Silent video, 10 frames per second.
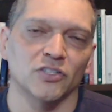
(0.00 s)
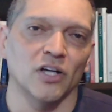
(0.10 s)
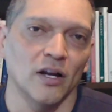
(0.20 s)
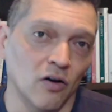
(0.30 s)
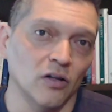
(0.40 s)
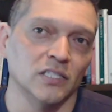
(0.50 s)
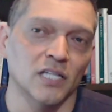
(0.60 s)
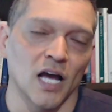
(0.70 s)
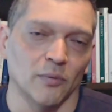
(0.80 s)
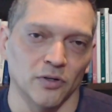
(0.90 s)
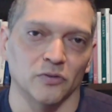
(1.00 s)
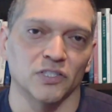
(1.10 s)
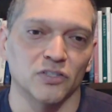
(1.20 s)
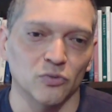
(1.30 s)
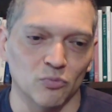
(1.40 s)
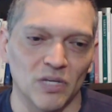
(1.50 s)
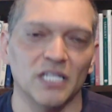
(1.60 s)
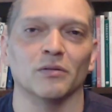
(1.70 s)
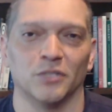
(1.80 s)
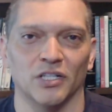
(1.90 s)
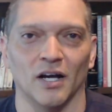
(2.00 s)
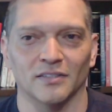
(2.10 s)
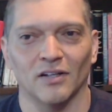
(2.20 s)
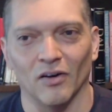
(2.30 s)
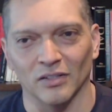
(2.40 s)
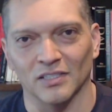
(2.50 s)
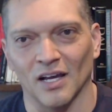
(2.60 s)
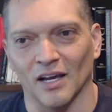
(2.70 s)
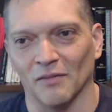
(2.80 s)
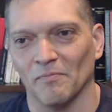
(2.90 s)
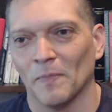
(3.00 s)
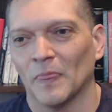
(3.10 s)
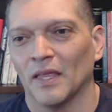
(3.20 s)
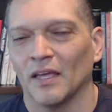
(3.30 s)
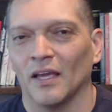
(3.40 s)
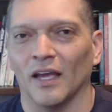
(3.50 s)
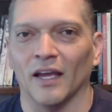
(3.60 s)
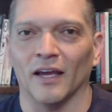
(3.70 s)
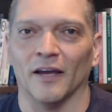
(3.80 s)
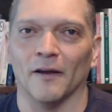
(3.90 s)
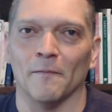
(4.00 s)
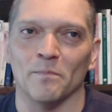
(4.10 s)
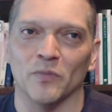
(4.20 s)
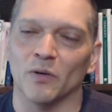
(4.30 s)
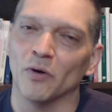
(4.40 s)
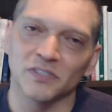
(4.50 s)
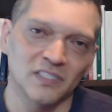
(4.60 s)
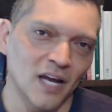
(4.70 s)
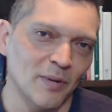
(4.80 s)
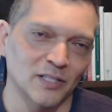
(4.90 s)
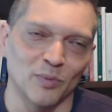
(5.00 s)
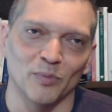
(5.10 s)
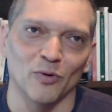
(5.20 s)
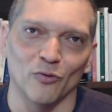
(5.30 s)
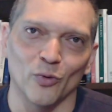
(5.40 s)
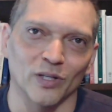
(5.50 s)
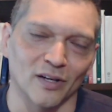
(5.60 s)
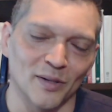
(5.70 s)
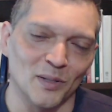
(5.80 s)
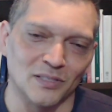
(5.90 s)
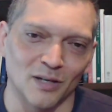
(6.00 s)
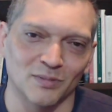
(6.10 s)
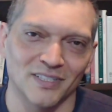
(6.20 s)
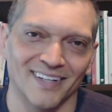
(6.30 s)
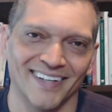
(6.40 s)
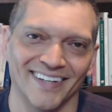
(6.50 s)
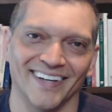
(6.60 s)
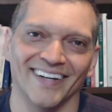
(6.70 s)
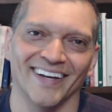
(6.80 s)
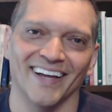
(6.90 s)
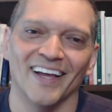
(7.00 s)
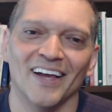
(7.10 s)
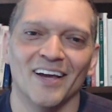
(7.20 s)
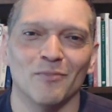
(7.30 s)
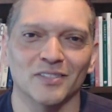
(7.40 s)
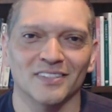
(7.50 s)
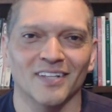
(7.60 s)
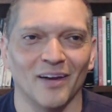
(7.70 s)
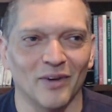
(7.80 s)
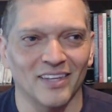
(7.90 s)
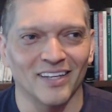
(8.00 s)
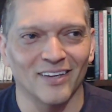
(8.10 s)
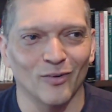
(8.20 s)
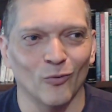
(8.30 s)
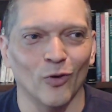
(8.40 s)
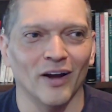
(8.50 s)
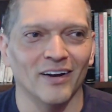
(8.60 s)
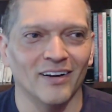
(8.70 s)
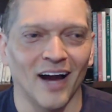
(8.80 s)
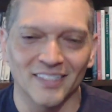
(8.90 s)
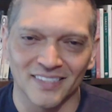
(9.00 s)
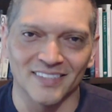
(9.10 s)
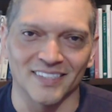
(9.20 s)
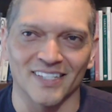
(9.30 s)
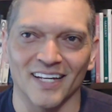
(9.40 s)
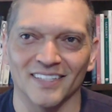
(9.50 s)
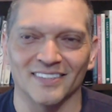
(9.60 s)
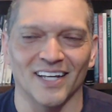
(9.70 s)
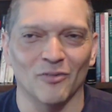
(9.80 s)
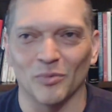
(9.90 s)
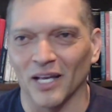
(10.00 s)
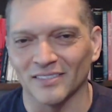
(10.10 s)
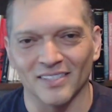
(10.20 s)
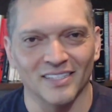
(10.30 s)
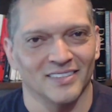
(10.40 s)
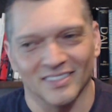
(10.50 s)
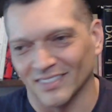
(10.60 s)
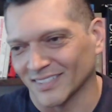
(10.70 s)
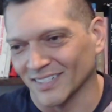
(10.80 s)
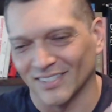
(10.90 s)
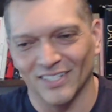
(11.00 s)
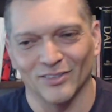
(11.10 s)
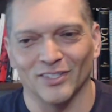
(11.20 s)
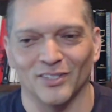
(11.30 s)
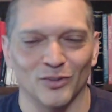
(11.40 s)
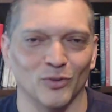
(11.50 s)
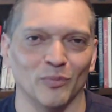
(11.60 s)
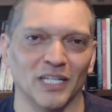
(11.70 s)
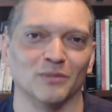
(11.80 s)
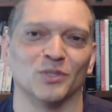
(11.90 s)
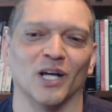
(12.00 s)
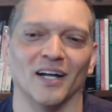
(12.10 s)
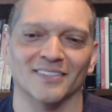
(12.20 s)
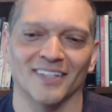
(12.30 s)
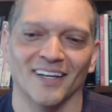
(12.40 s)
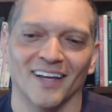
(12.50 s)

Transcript: shot all the time, or don't just do medium shots all the time. And most of the time, actually, people avoid the close-ups. Most of the time, I think what I see is a tendency. Everybody has a tendency to just continually do medium shots.